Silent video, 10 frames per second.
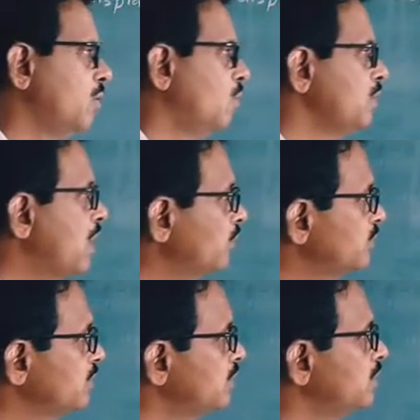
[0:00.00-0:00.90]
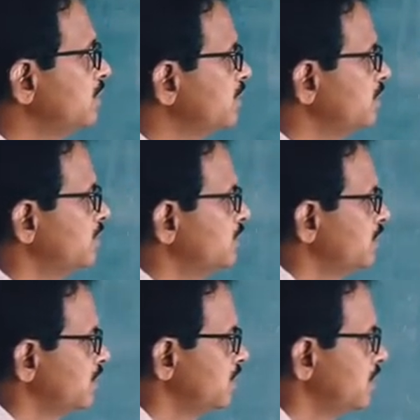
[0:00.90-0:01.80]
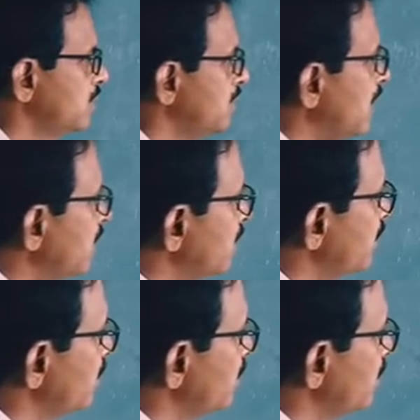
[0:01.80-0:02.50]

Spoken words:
we have seen that